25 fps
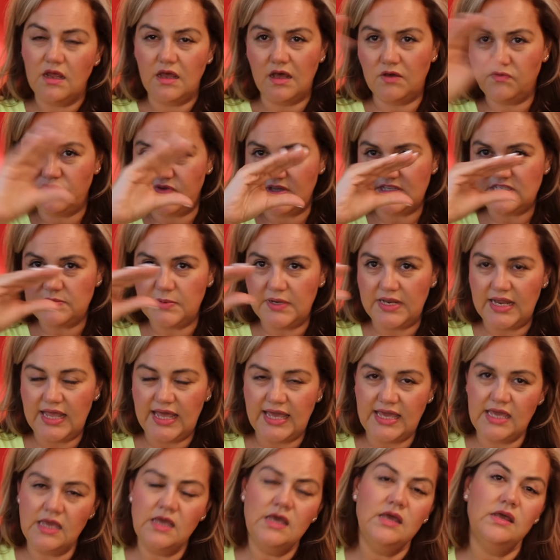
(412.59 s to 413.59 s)
of vitamin
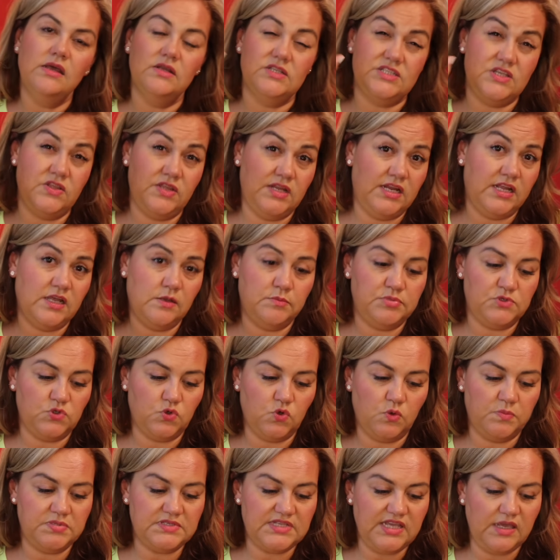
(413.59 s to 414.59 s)
A so that it
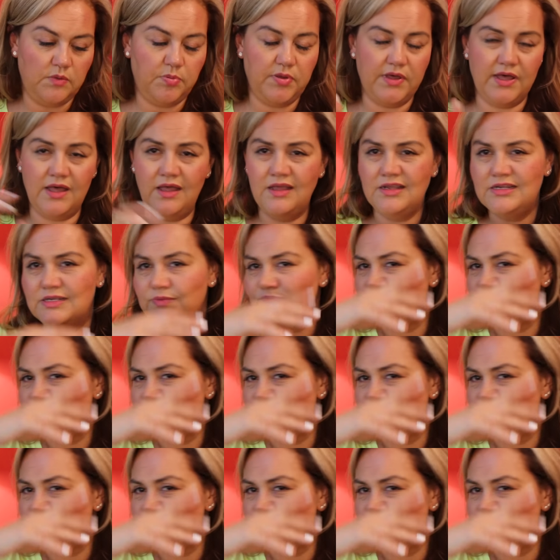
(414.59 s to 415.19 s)
absorbs deeper.